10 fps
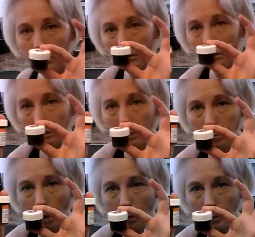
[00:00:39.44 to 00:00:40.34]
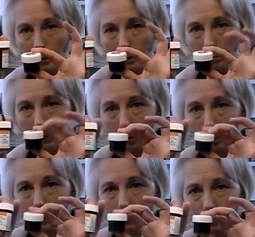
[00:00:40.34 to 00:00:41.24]
the little small ones and the bigger
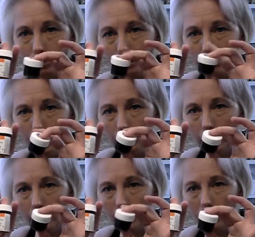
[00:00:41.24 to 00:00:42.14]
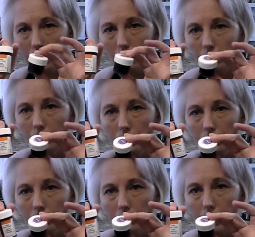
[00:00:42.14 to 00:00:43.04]
one. Oops. Oh well,
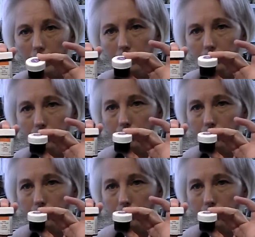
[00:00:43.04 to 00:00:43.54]
okay.